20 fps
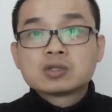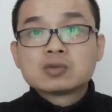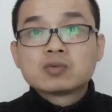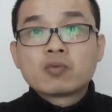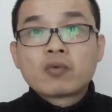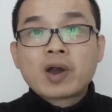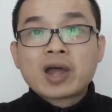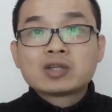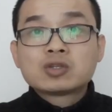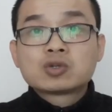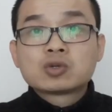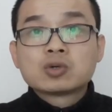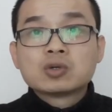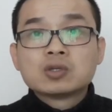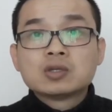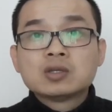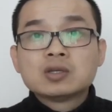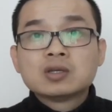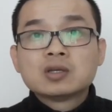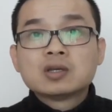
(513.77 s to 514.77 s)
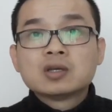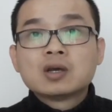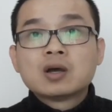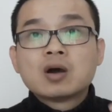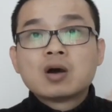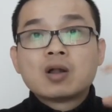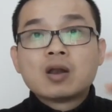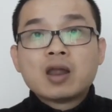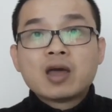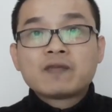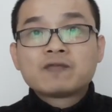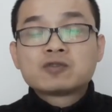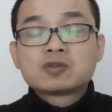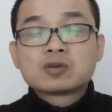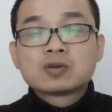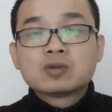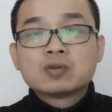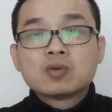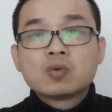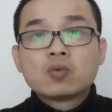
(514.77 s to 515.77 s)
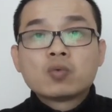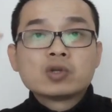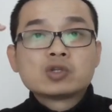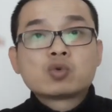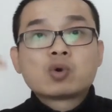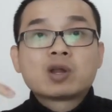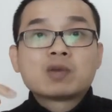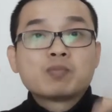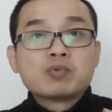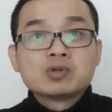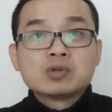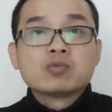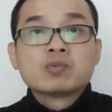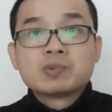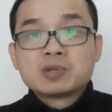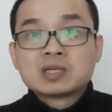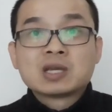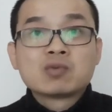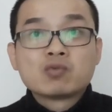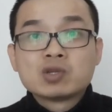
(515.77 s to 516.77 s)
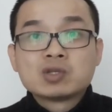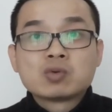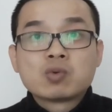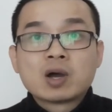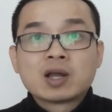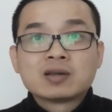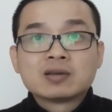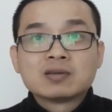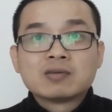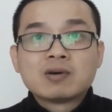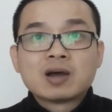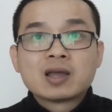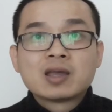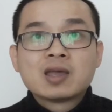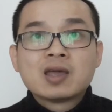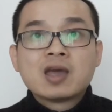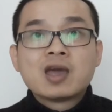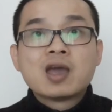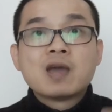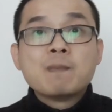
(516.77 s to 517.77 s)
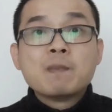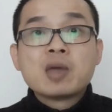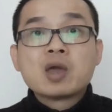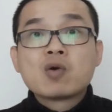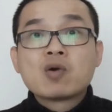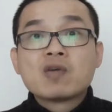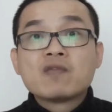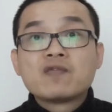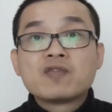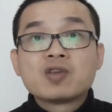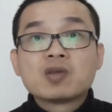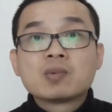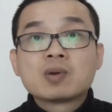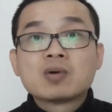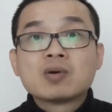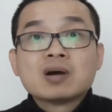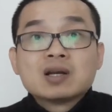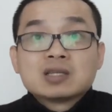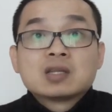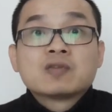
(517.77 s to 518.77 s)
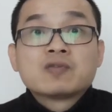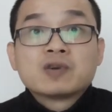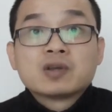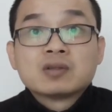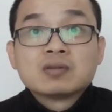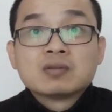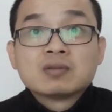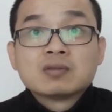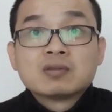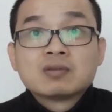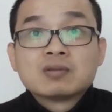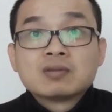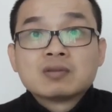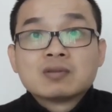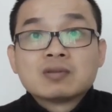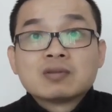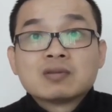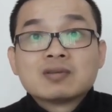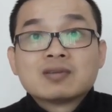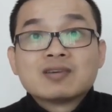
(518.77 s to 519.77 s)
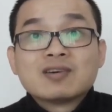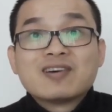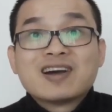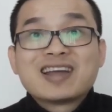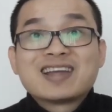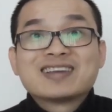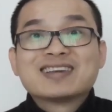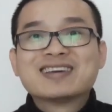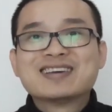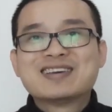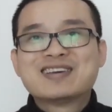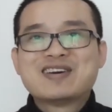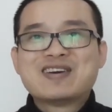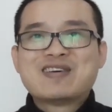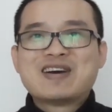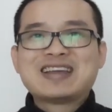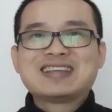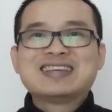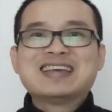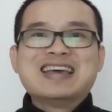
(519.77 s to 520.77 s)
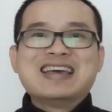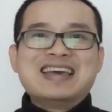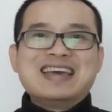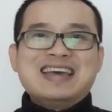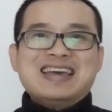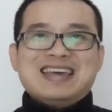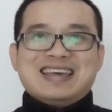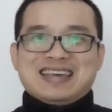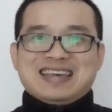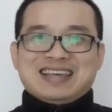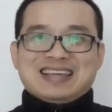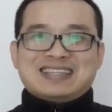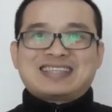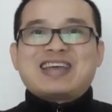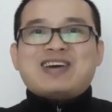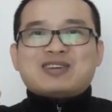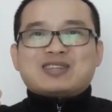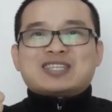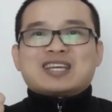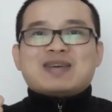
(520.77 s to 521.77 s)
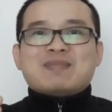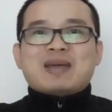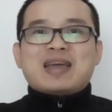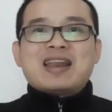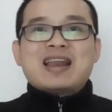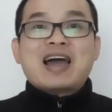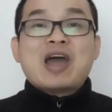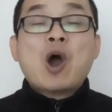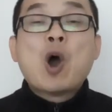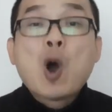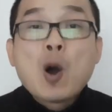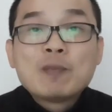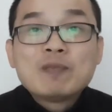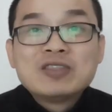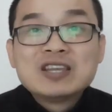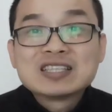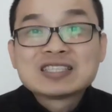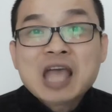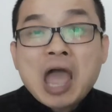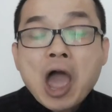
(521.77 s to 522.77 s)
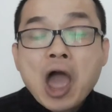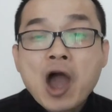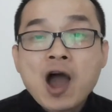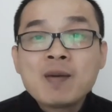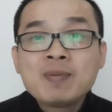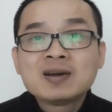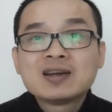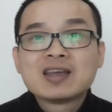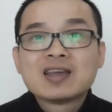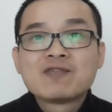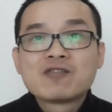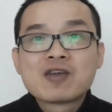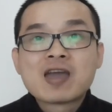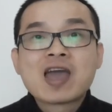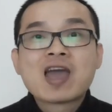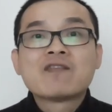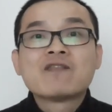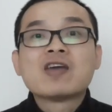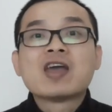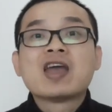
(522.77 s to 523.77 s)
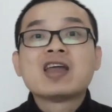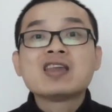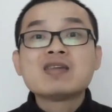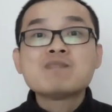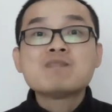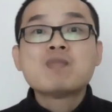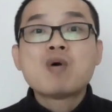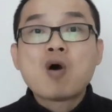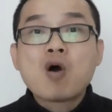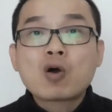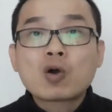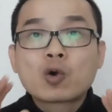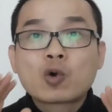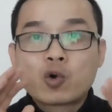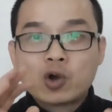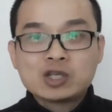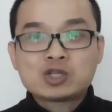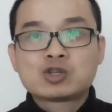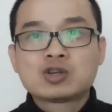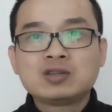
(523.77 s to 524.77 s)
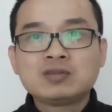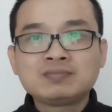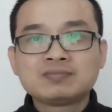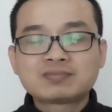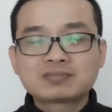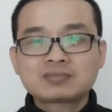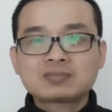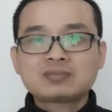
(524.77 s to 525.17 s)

right chun or left chun, which one represent which one, right? And male and female are different. Alright? Right? Stay awesome, and I hope this helped. If you have any more question,